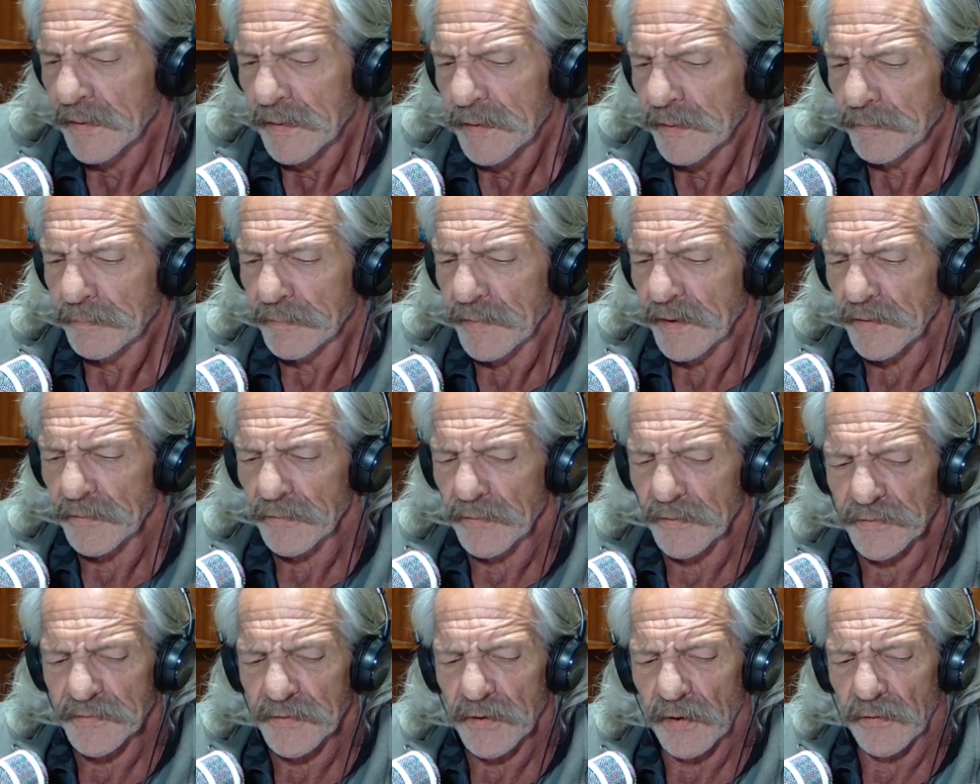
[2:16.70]
But it
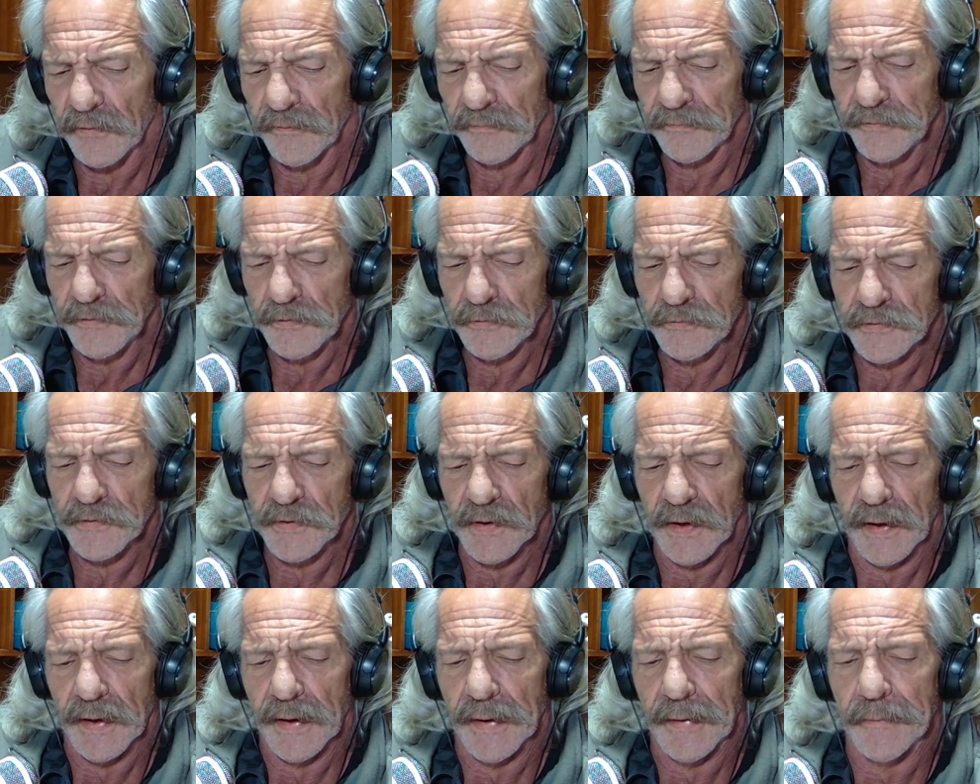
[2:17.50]
was all
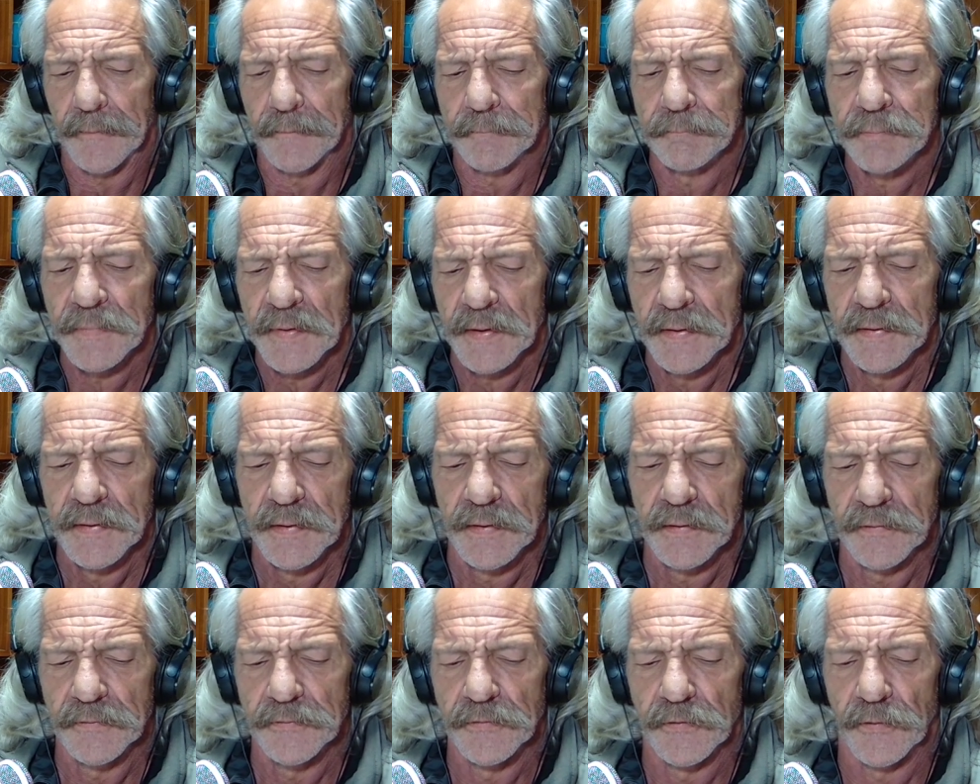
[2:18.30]
futile.
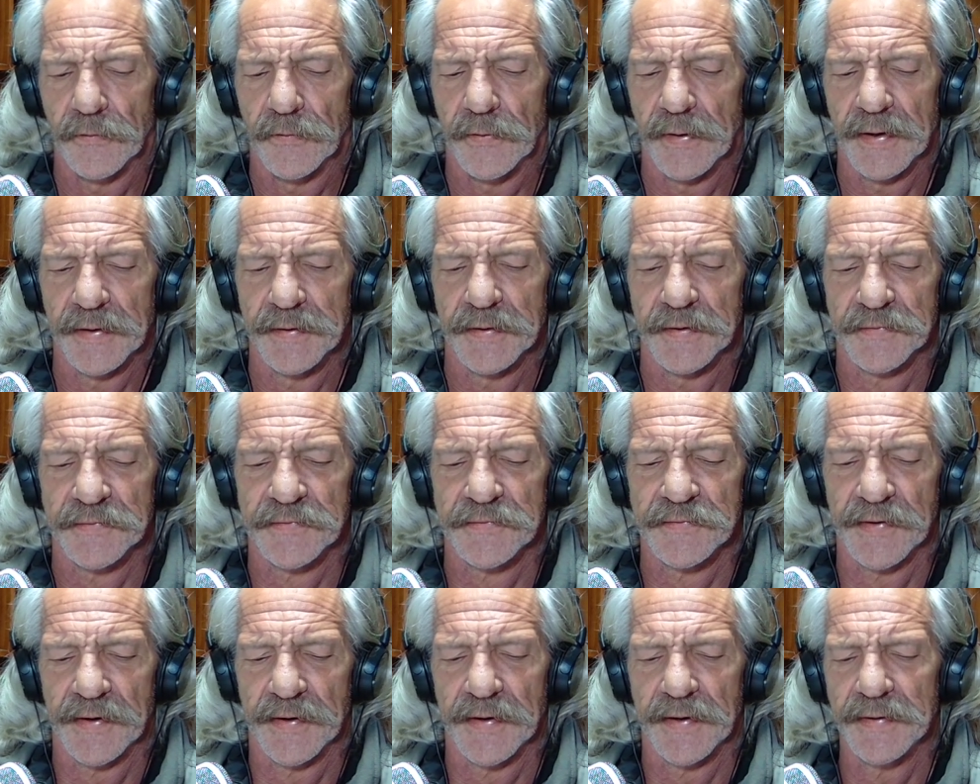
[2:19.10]
Norana
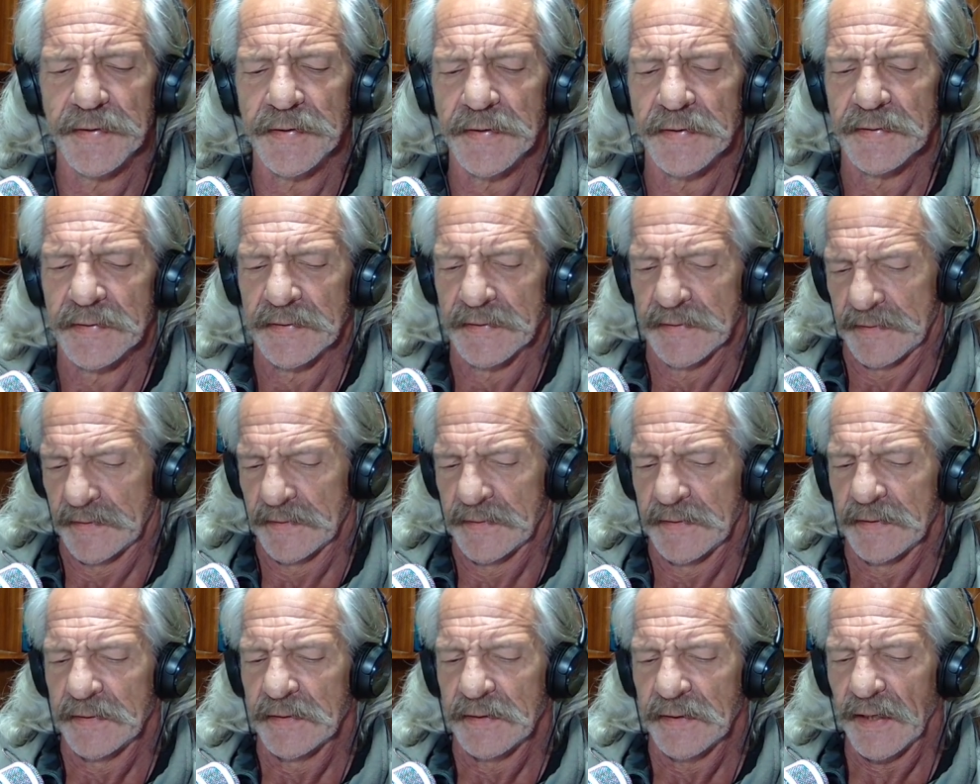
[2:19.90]
said,
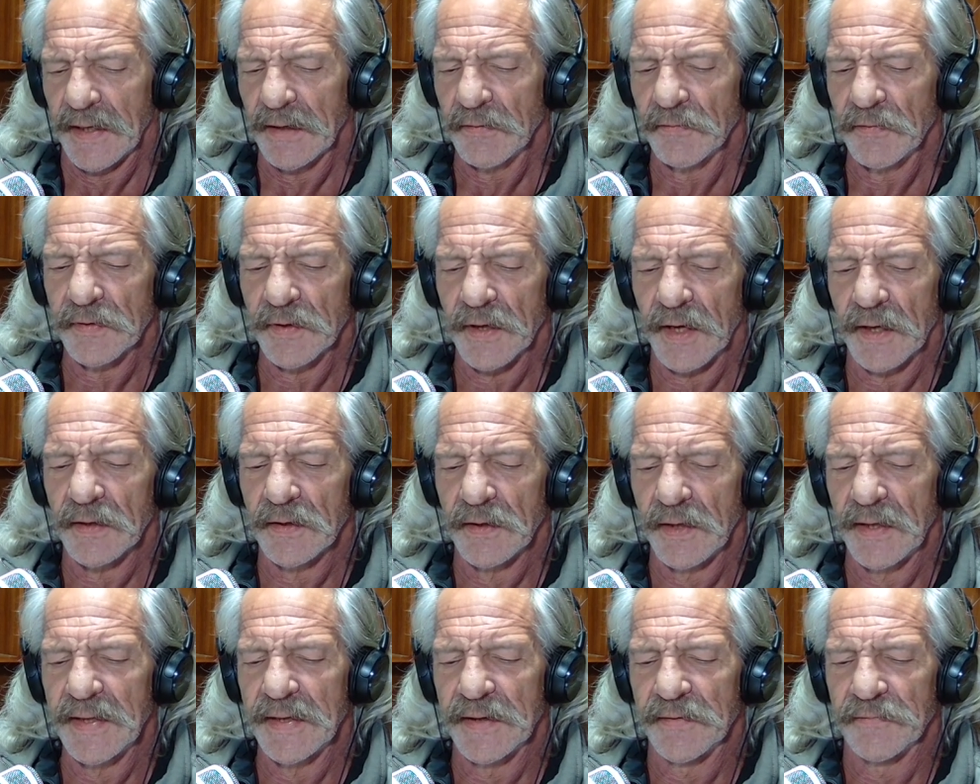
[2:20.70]
"I will not
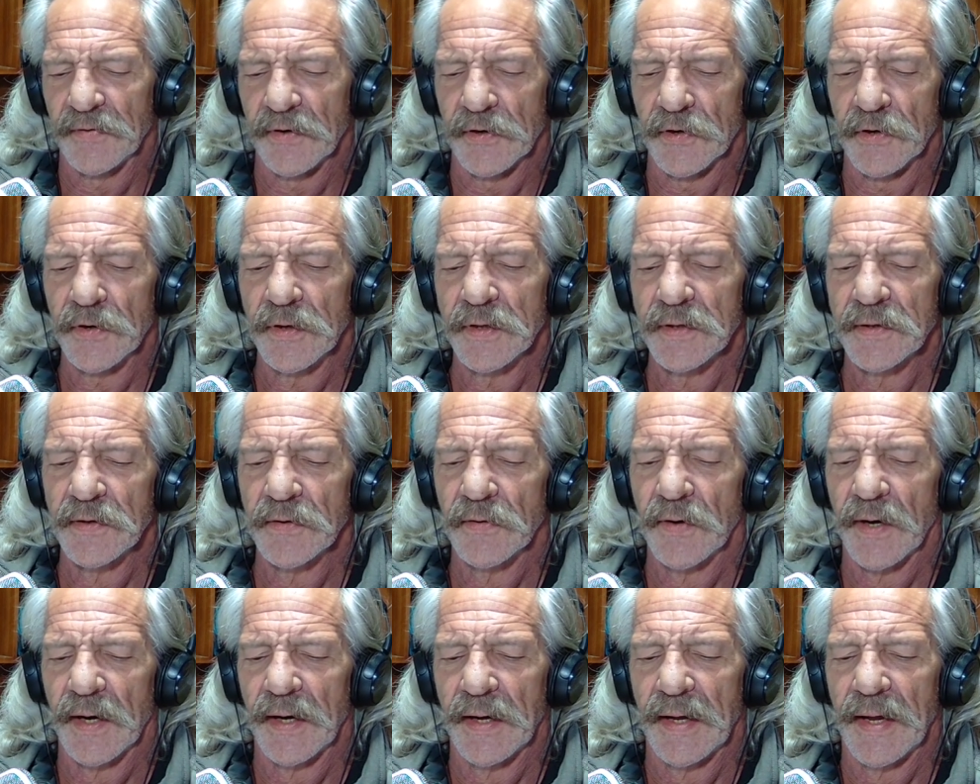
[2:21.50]
leave here
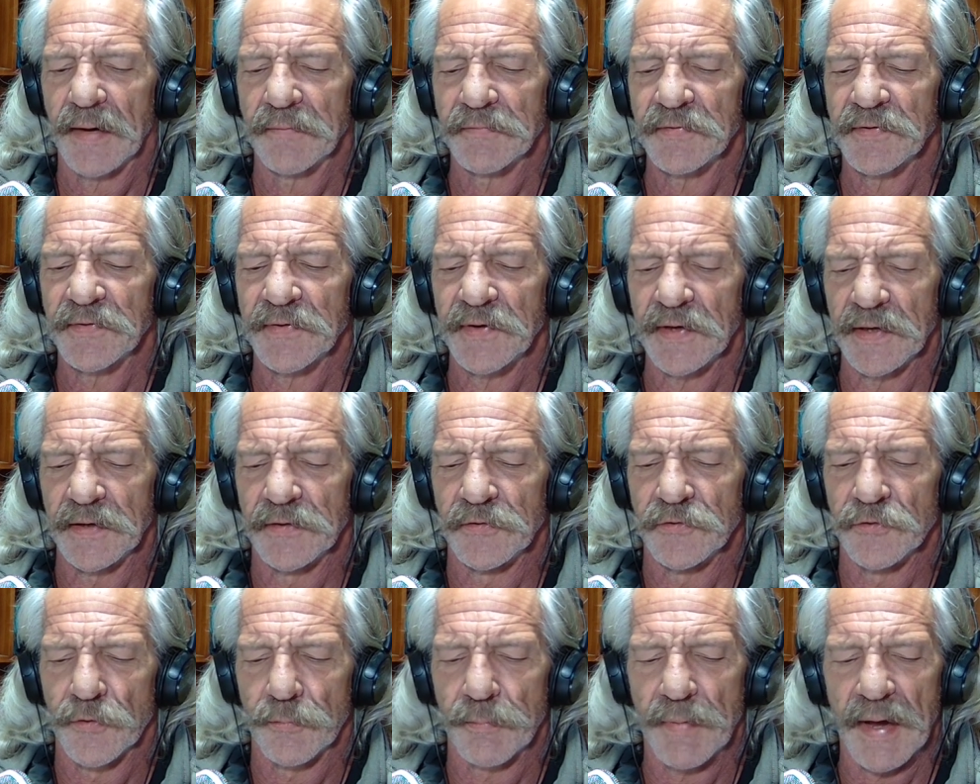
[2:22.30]
until I have
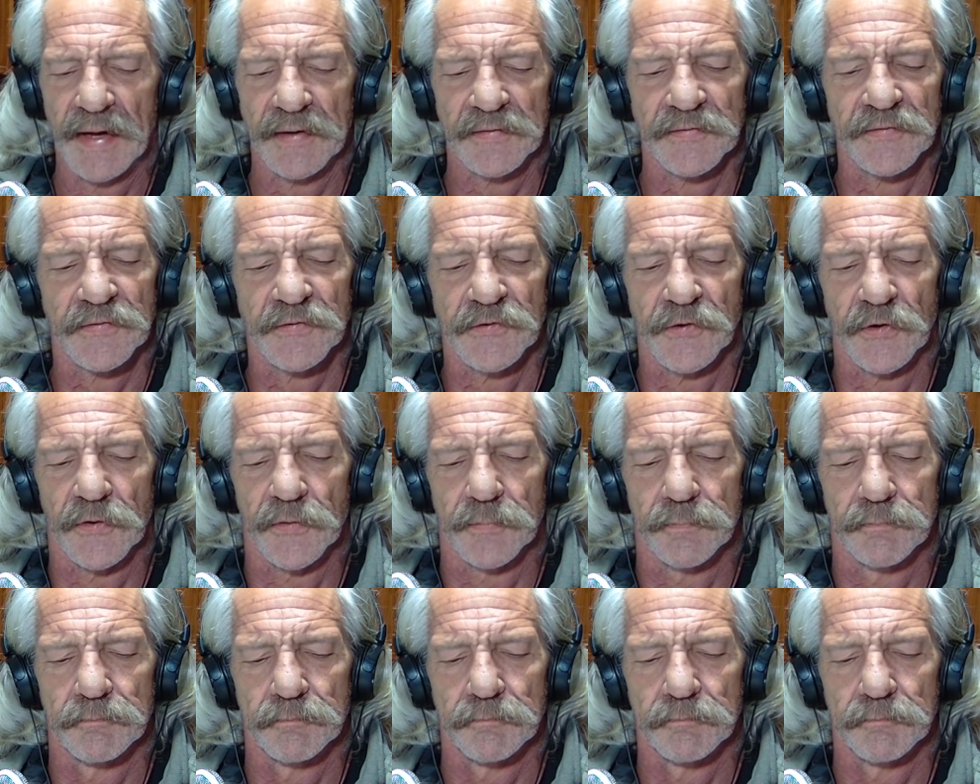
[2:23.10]
seen your master.